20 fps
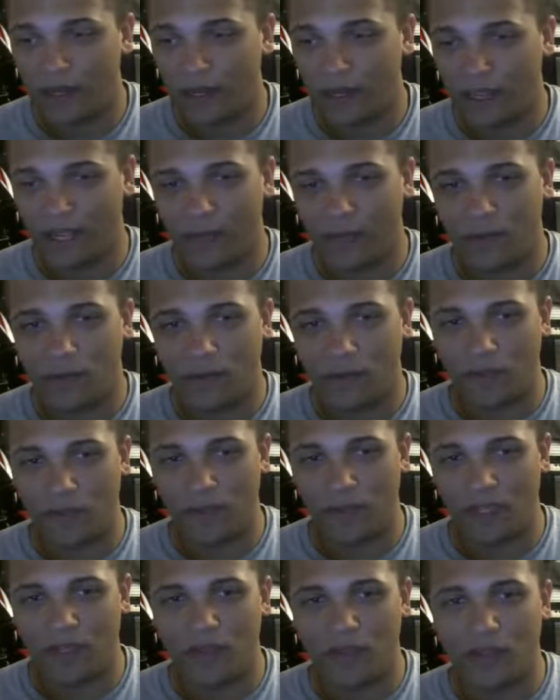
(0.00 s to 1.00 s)
And one
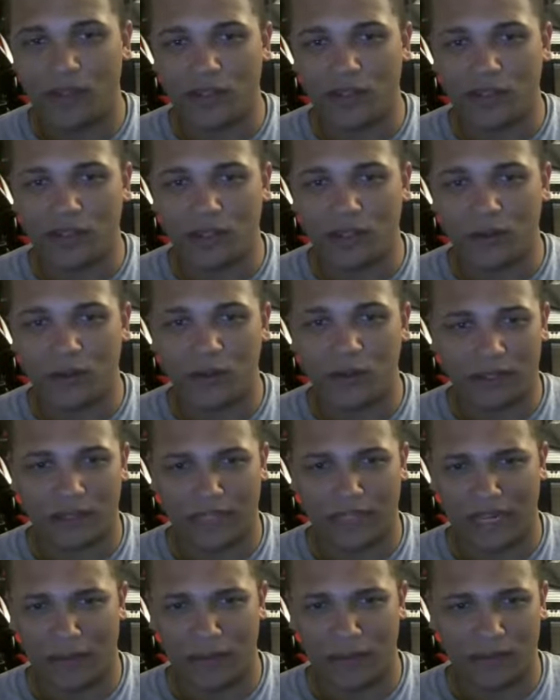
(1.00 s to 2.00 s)
thing you can do, and a
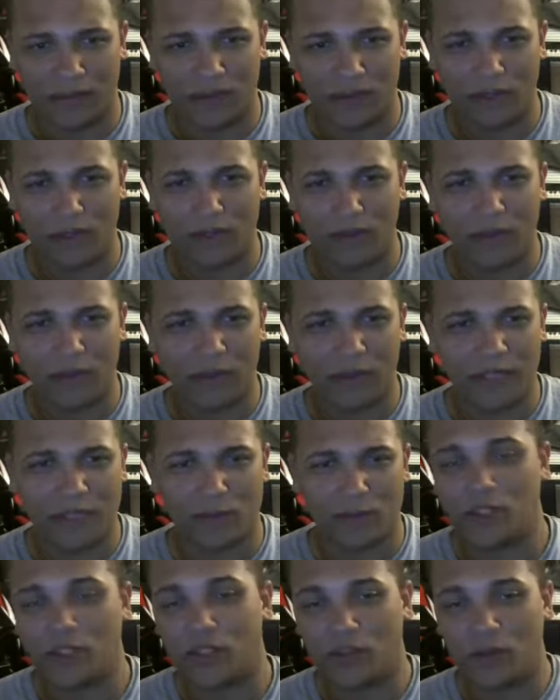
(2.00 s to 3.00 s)
lot of people don't know this,
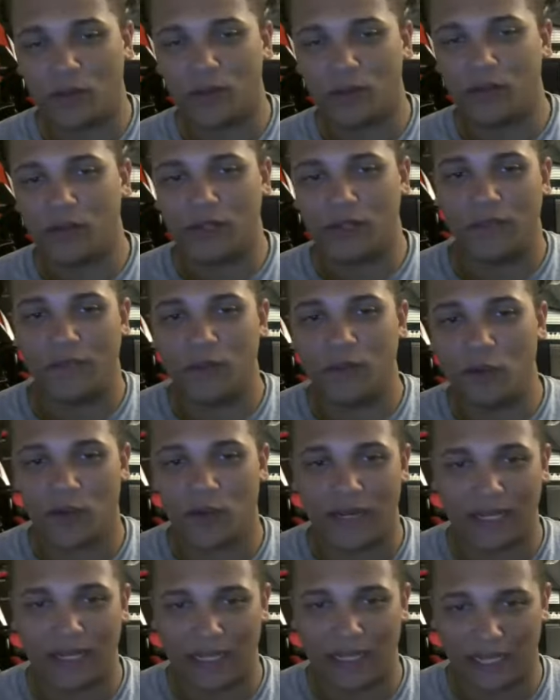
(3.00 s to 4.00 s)
but you can only do this if you
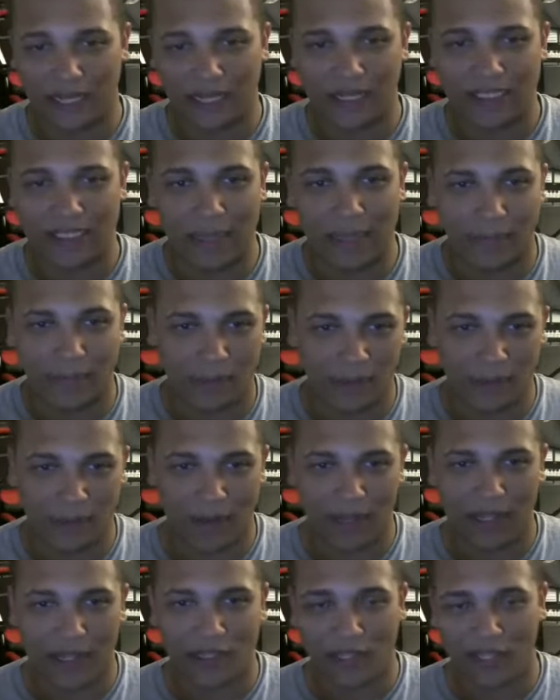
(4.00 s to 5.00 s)
create like a separate
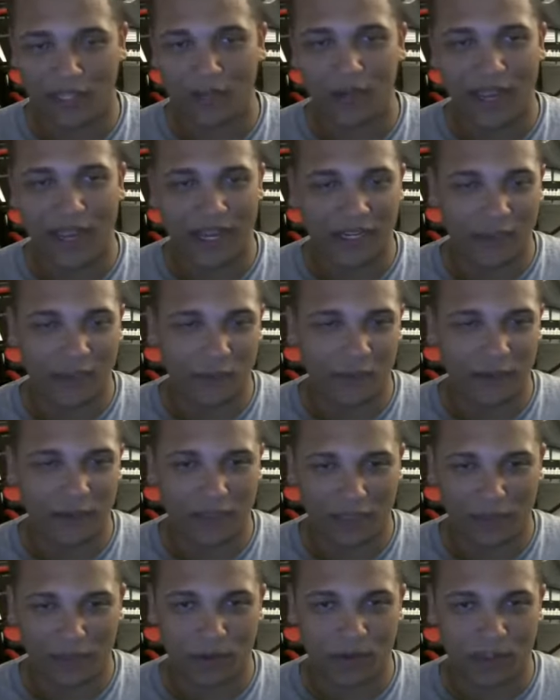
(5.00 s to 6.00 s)
page. Like you can't do it if
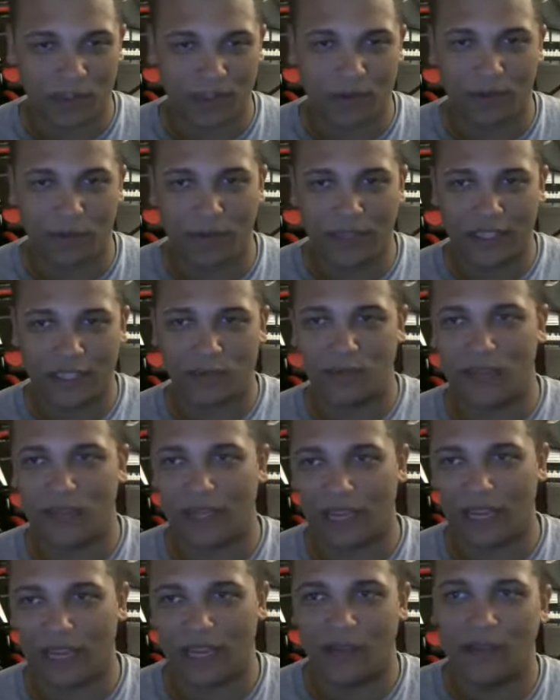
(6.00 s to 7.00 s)
it's a personal page. But
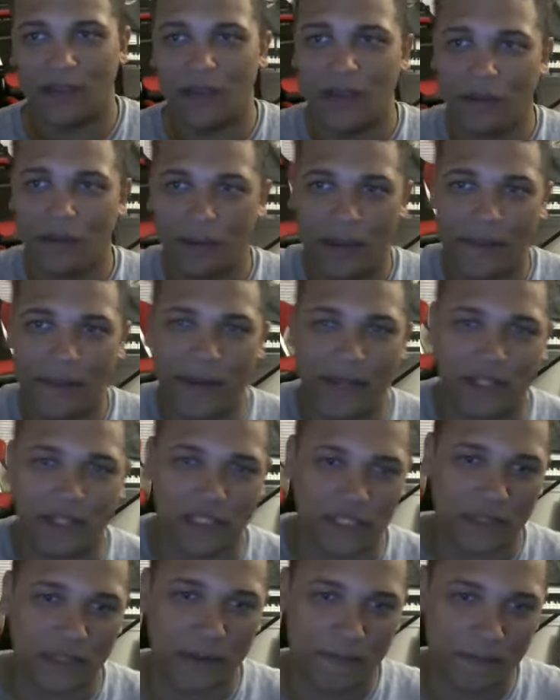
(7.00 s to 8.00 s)
like I, my page
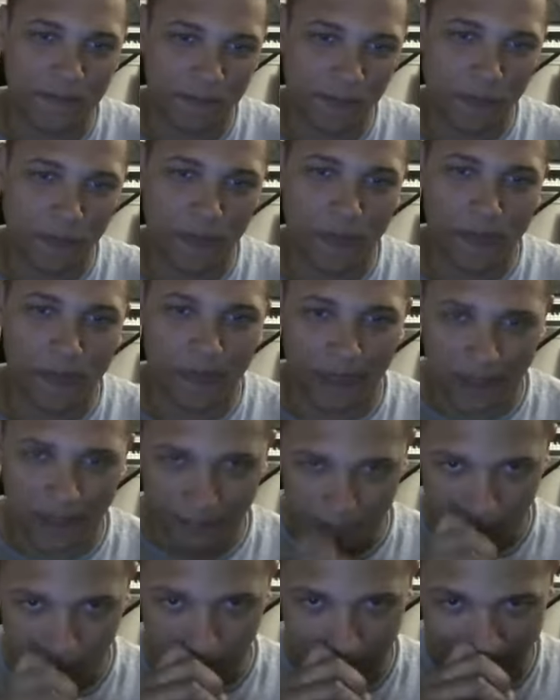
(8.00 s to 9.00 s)
is a
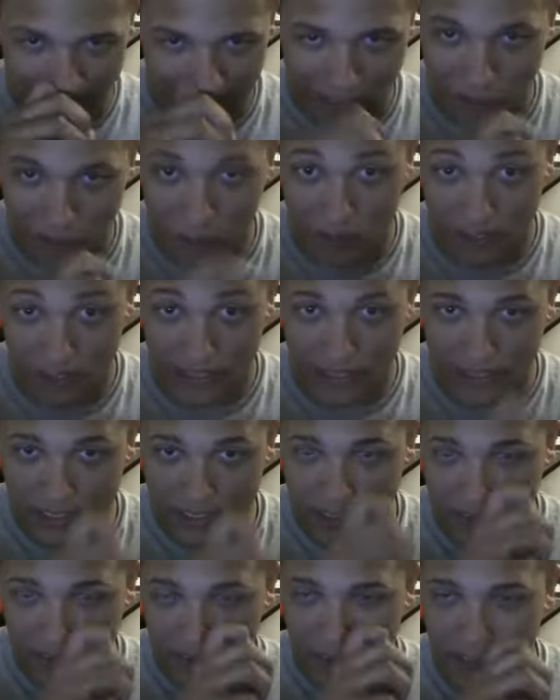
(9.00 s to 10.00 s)
is like an
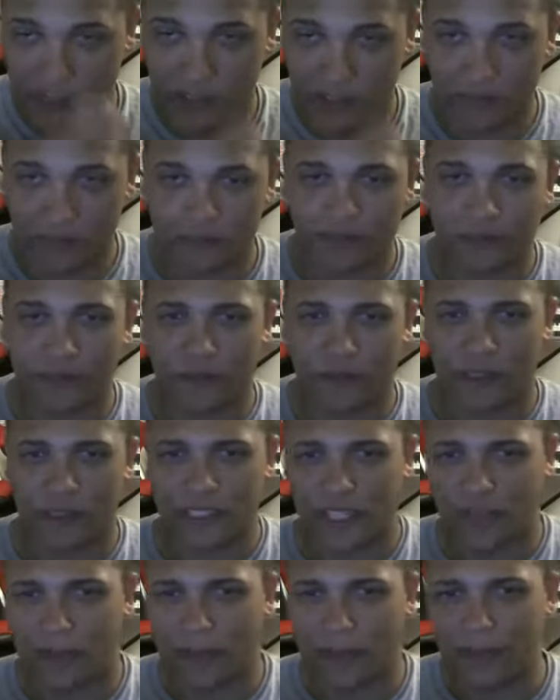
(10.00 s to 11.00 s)
organization page for
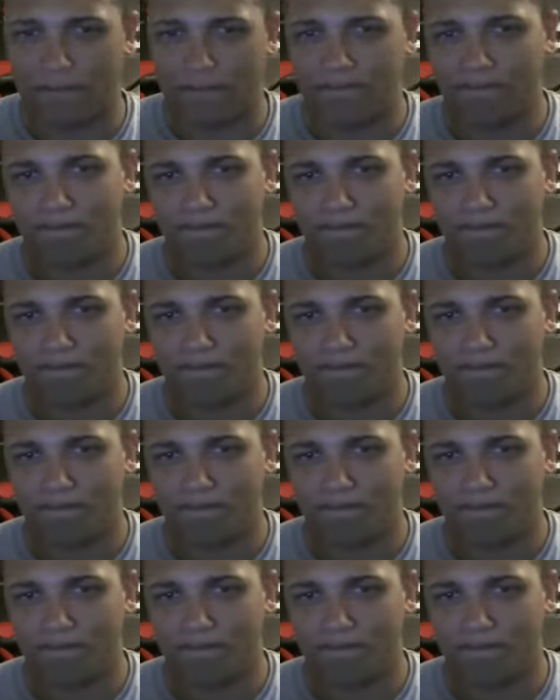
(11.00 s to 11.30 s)
CM Hayden,